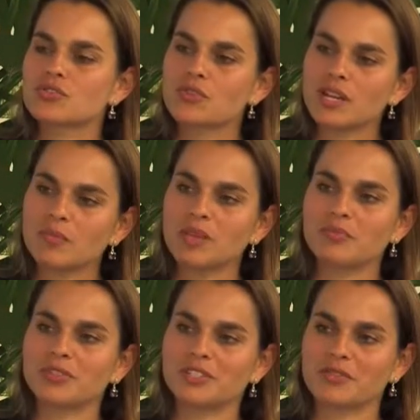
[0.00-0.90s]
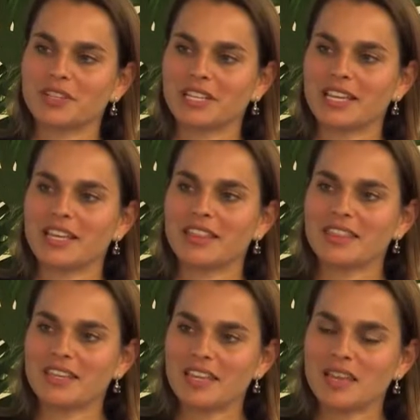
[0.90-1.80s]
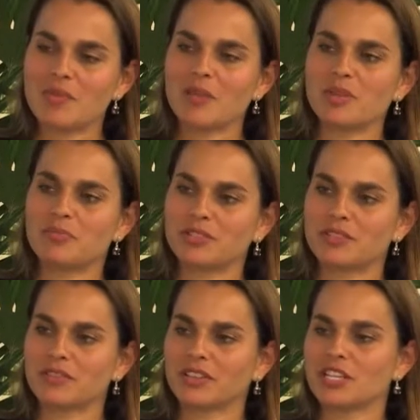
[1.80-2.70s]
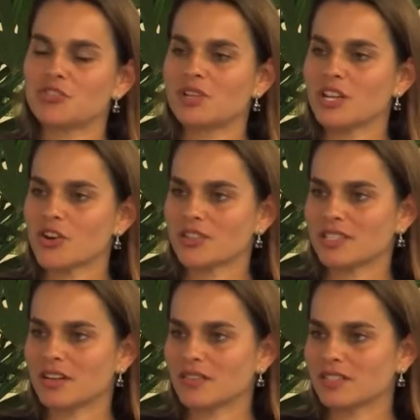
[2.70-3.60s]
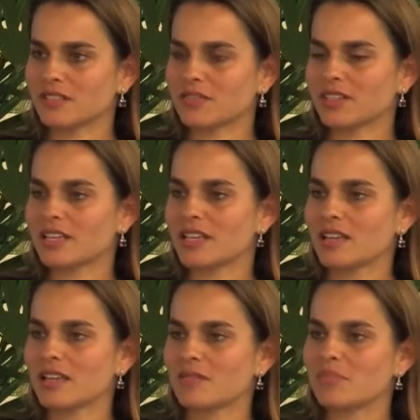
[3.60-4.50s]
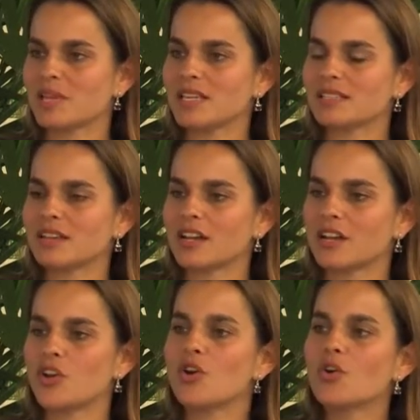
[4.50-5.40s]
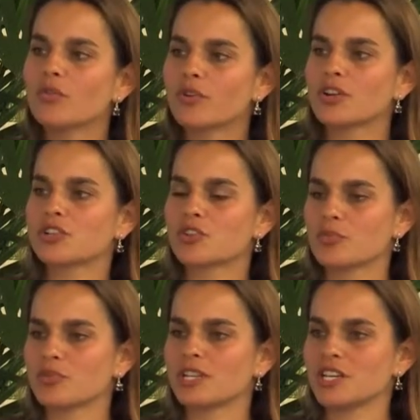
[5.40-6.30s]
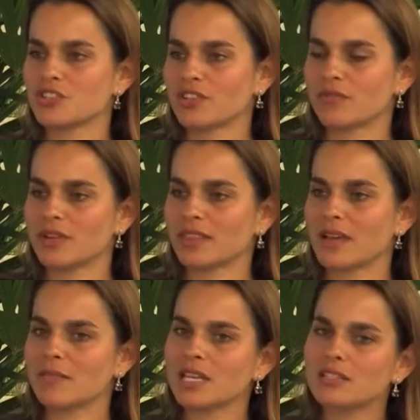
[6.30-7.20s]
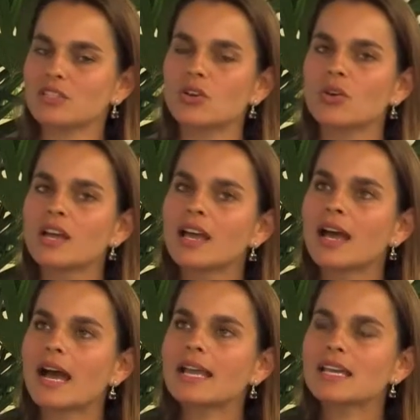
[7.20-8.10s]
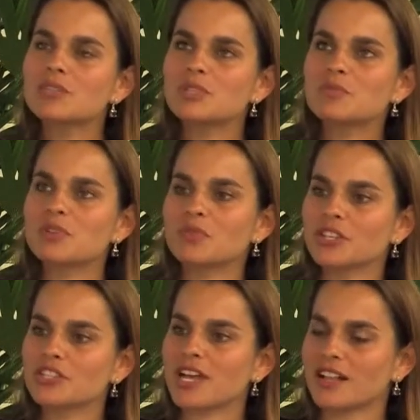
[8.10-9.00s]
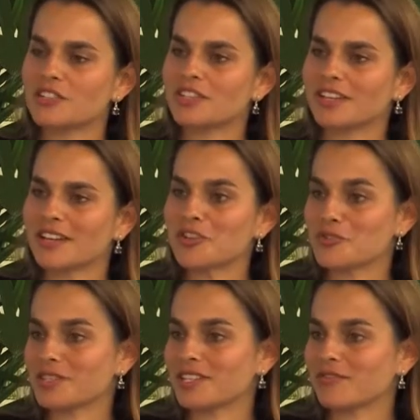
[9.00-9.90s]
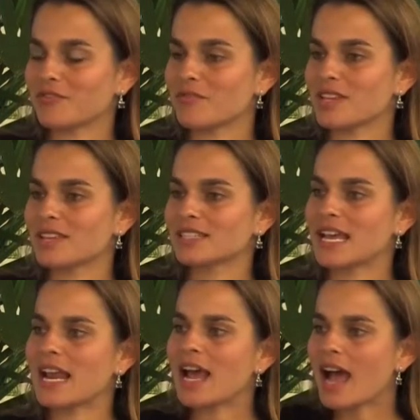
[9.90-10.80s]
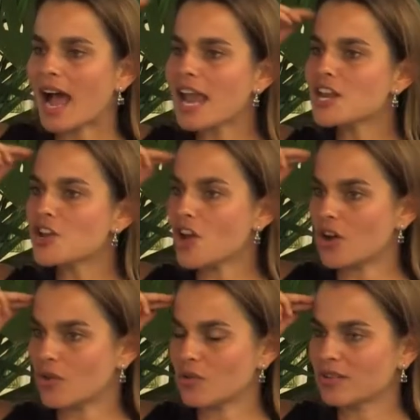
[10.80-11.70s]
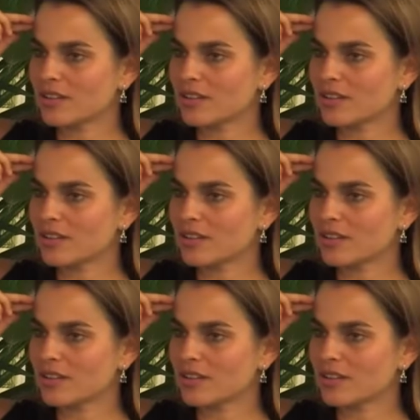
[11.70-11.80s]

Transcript: treating people differently, thinking about people differently, treating ourselves differently based on an overinterpretation of what that means. So I guess what's been really challenging and interesting for me is that I know